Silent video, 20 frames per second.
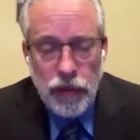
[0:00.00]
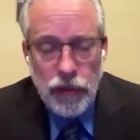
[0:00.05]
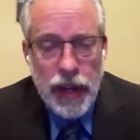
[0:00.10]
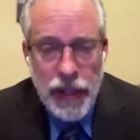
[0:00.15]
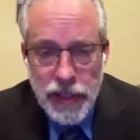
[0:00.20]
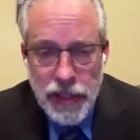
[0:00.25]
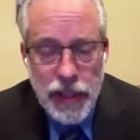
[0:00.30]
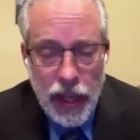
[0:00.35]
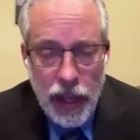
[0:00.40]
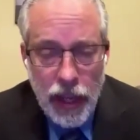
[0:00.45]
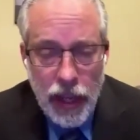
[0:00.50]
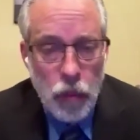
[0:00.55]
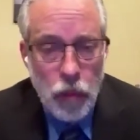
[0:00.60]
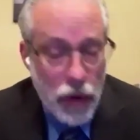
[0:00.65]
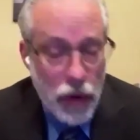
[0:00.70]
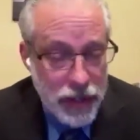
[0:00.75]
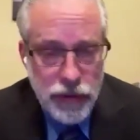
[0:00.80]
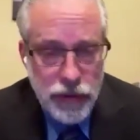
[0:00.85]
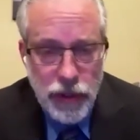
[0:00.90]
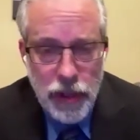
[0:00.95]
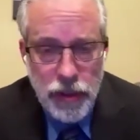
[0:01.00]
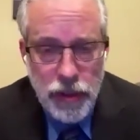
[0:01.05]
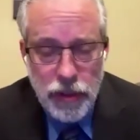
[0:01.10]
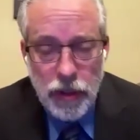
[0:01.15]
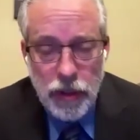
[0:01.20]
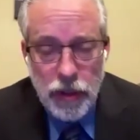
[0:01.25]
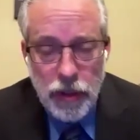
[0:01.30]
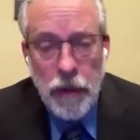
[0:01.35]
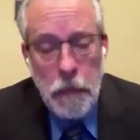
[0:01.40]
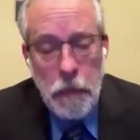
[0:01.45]
grand scale
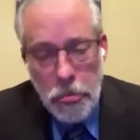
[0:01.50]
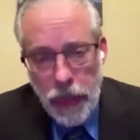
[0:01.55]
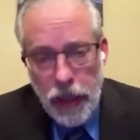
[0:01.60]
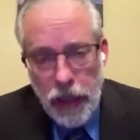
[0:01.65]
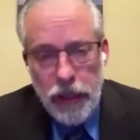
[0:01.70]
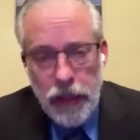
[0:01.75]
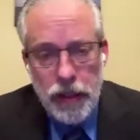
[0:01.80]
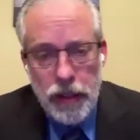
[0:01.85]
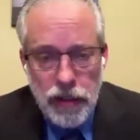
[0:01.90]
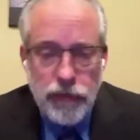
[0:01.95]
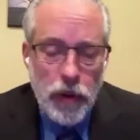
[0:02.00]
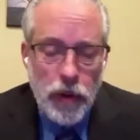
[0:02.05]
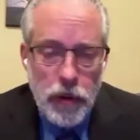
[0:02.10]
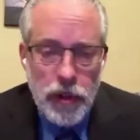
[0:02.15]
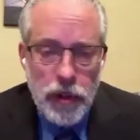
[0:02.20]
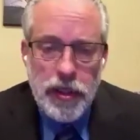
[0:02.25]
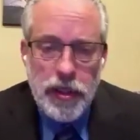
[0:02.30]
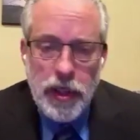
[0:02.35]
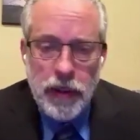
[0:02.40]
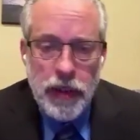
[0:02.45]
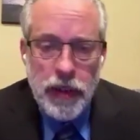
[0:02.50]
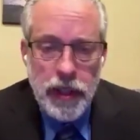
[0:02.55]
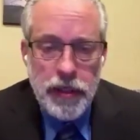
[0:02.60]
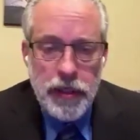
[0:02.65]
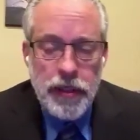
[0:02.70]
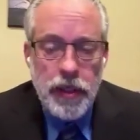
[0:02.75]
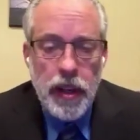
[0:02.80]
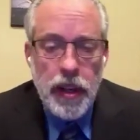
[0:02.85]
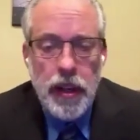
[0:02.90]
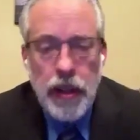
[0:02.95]
Westchester. It is focus
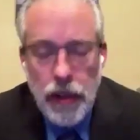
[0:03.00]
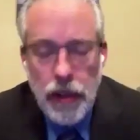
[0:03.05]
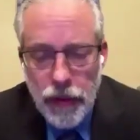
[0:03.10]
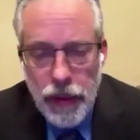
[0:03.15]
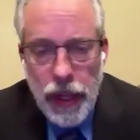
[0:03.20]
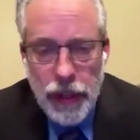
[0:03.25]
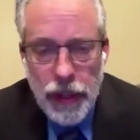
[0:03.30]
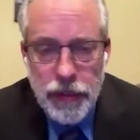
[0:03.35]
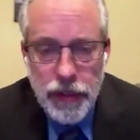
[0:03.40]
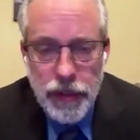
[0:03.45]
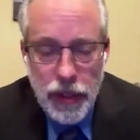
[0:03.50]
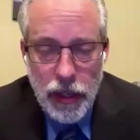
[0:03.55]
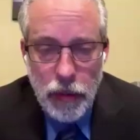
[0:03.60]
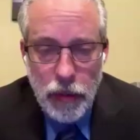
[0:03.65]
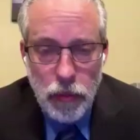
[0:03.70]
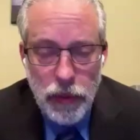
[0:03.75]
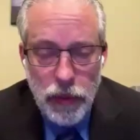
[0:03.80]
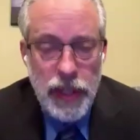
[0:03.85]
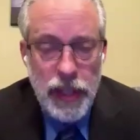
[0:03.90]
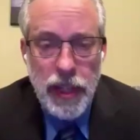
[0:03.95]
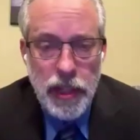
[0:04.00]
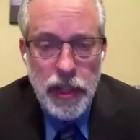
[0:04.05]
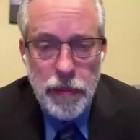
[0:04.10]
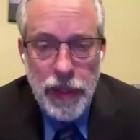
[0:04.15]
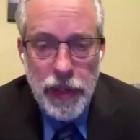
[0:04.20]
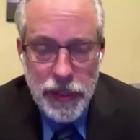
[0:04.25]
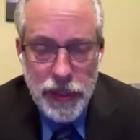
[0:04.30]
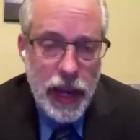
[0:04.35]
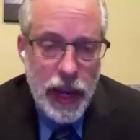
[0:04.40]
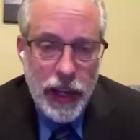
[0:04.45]
areas that would need
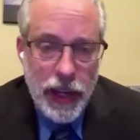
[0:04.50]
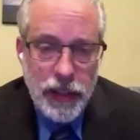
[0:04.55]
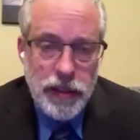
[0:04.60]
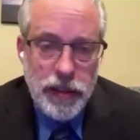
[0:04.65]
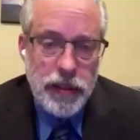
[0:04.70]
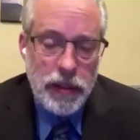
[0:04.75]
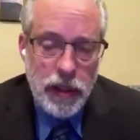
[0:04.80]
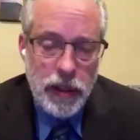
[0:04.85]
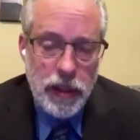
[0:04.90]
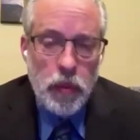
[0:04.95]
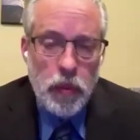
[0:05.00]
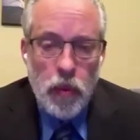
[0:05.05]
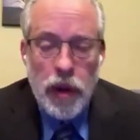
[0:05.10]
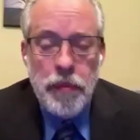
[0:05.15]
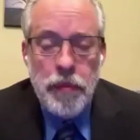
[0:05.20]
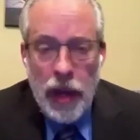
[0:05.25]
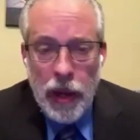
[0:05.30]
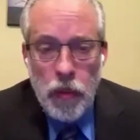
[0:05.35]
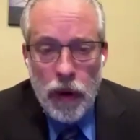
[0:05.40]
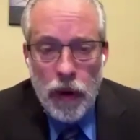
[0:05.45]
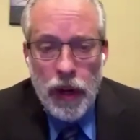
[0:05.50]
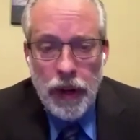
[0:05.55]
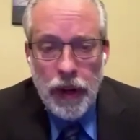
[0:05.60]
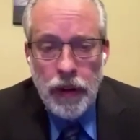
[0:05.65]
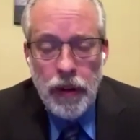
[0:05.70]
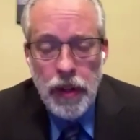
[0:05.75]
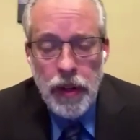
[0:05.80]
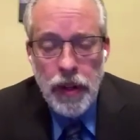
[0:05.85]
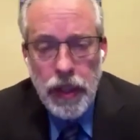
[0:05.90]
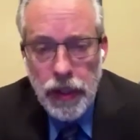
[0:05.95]
to be attacked one by
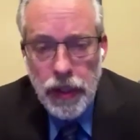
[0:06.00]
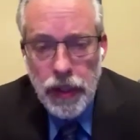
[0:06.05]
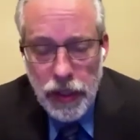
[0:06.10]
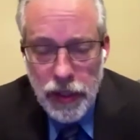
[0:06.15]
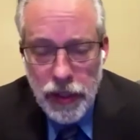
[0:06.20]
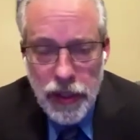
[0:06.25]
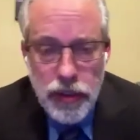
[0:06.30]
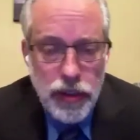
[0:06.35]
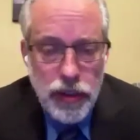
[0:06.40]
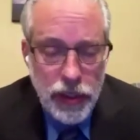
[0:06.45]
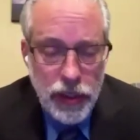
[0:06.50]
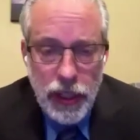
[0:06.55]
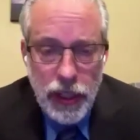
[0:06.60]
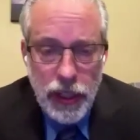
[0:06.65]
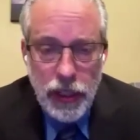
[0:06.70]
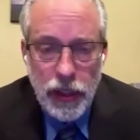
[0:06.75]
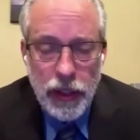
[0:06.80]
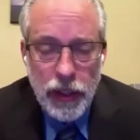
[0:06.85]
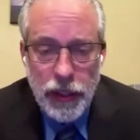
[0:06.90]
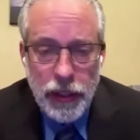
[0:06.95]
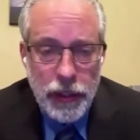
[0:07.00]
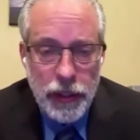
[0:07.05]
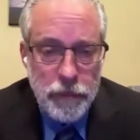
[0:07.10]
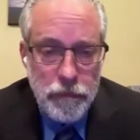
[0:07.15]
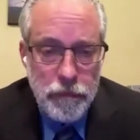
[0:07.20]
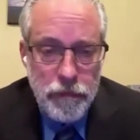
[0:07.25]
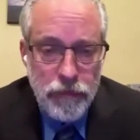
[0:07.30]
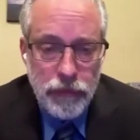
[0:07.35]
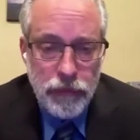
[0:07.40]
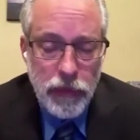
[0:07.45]
one. Initially,
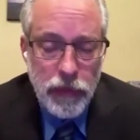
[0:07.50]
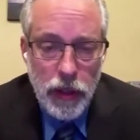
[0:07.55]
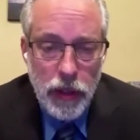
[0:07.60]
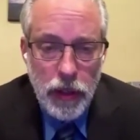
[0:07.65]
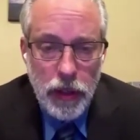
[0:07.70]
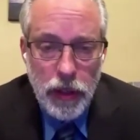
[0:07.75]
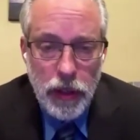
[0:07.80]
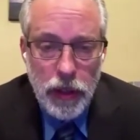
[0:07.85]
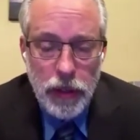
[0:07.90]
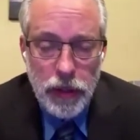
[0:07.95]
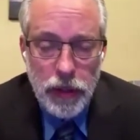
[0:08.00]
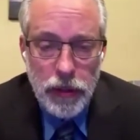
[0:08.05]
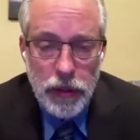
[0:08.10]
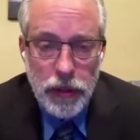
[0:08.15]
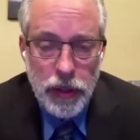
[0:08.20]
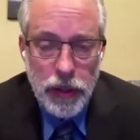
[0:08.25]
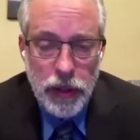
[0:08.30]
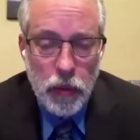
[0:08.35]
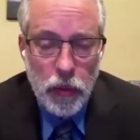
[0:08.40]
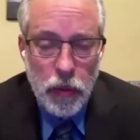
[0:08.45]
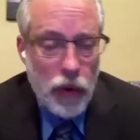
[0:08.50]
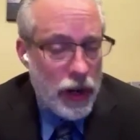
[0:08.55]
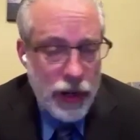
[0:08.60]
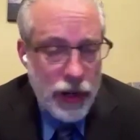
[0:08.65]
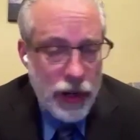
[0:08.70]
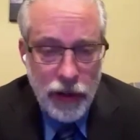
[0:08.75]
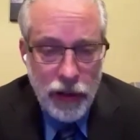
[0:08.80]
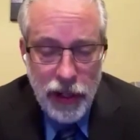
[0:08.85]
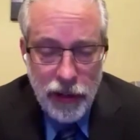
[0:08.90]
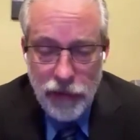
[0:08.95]
you know,
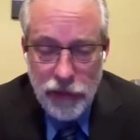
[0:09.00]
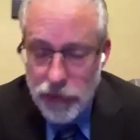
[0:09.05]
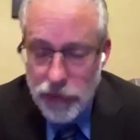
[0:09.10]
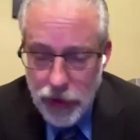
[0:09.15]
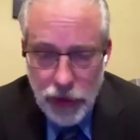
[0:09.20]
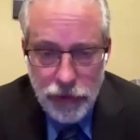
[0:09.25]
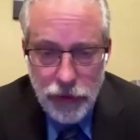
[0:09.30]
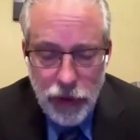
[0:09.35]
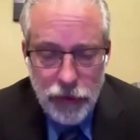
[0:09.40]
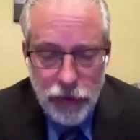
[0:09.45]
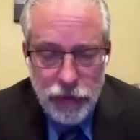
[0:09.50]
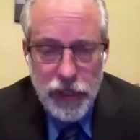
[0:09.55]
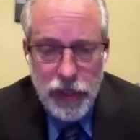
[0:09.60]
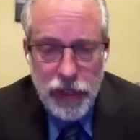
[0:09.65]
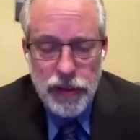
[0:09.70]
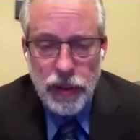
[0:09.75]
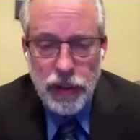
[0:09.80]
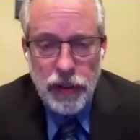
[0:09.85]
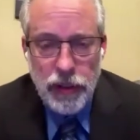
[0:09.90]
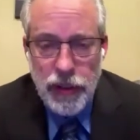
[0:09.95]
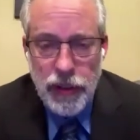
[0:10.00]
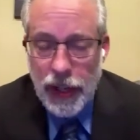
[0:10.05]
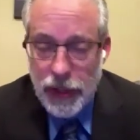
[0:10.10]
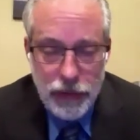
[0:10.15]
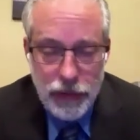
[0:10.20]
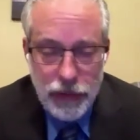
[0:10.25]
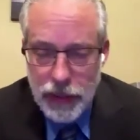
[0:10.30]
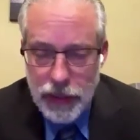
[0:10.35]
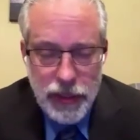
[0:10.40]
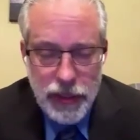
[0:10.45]
one area of concern
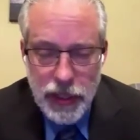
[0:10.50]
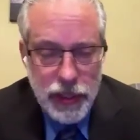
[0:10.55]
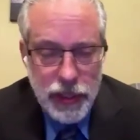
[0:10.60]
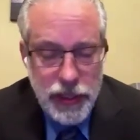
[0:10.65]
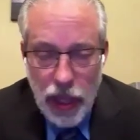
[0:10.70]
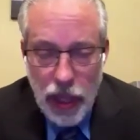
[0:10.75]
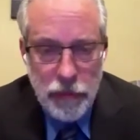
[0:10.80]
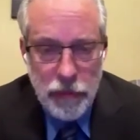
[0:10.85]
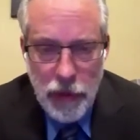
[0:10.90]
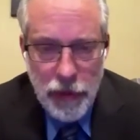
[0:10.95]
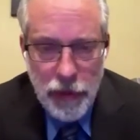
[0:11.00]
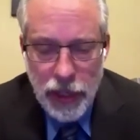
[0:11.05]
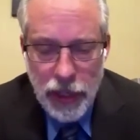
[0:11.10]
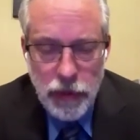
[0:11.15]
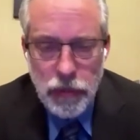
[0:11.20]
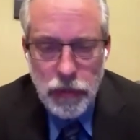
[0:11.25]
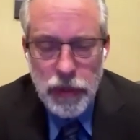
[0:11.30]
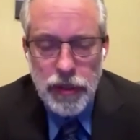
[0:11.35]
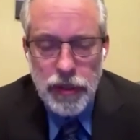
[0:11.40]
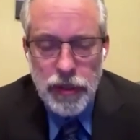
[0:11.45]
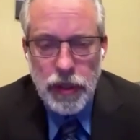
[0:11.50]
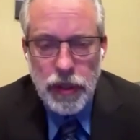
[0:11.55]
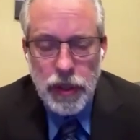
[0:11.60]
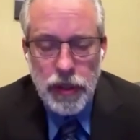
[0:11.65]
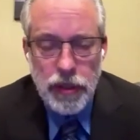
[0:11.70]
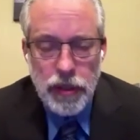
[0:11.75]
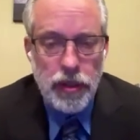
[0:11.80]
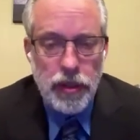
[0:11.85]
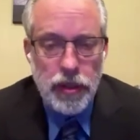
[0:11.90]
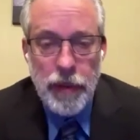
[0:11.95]
that sticks out in my mind was
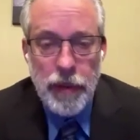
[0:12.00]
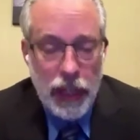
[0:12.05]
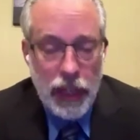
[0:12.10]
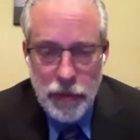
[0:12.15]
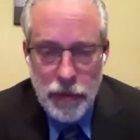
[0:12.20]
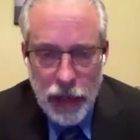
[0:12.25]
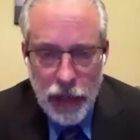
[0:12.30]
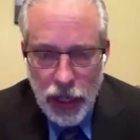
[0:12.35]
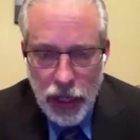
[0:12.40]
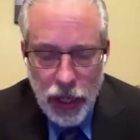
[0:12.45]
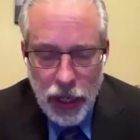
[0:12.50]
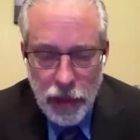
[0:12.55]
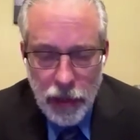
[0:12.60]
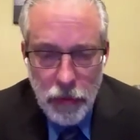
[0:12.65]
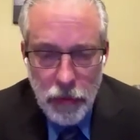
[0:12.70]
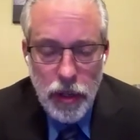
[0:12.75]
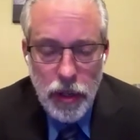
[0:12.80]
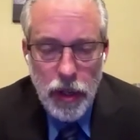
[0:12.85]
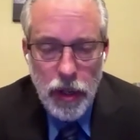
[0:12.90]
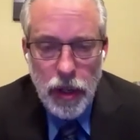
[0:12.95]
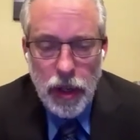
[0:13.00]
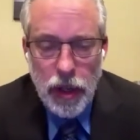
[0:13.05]
Cermak and Manheim,